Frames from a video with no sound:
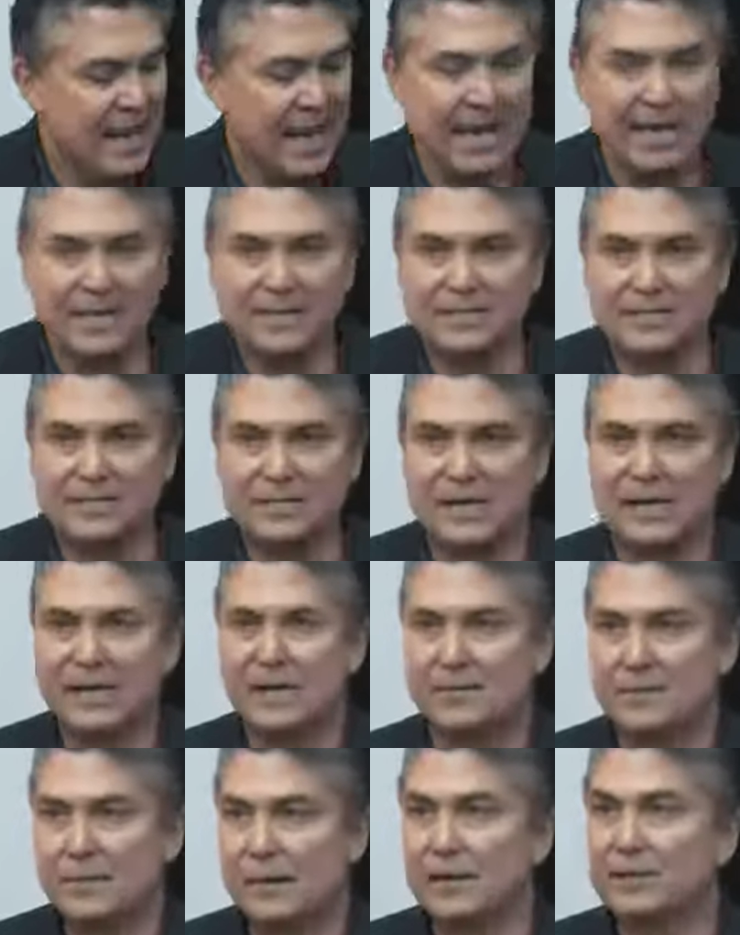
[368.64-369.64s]
And
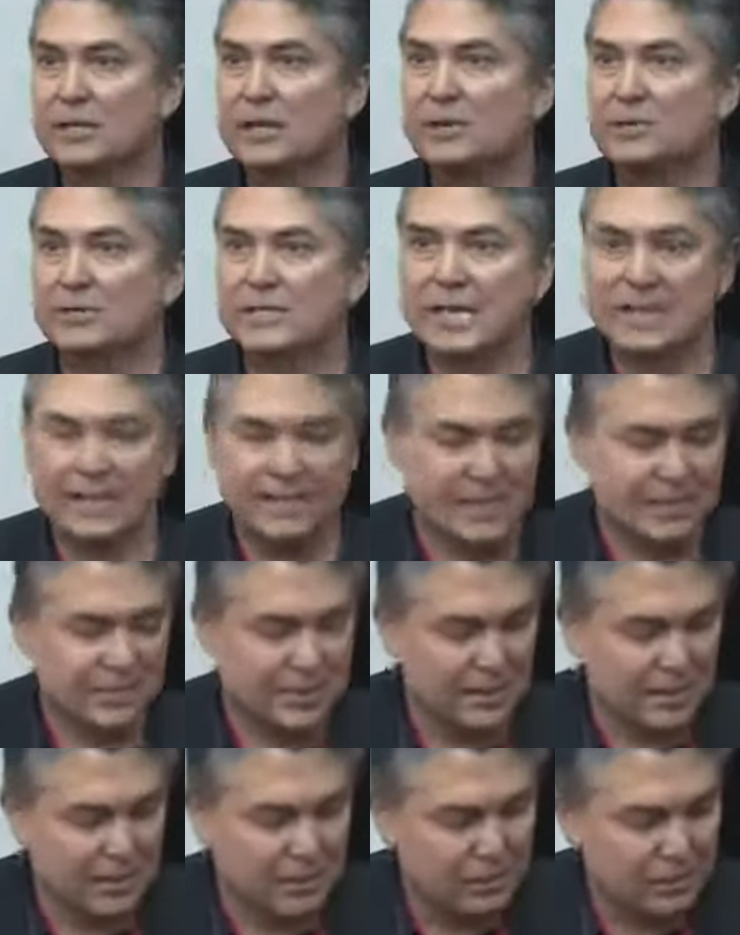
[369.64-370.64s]
I'll go and take
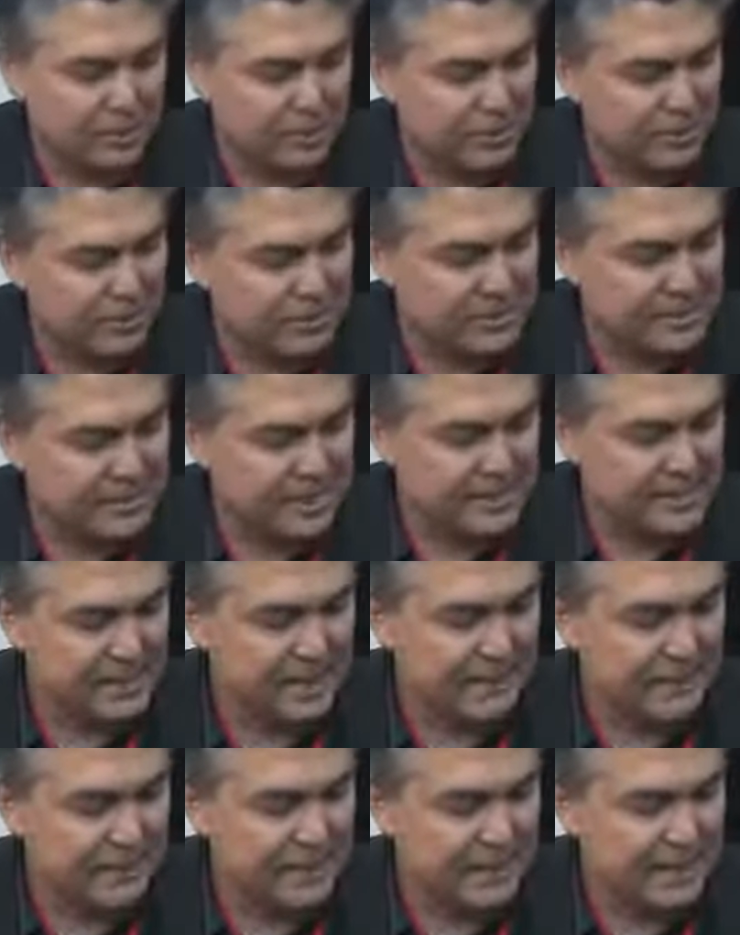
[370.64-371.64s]
another local authority
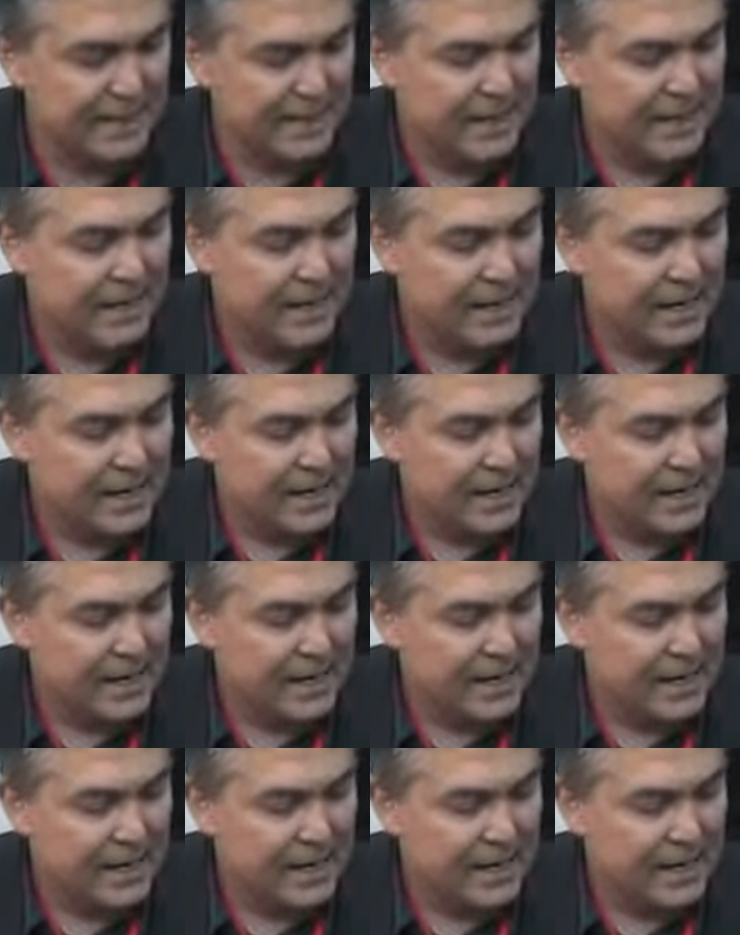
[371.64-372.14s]
example again.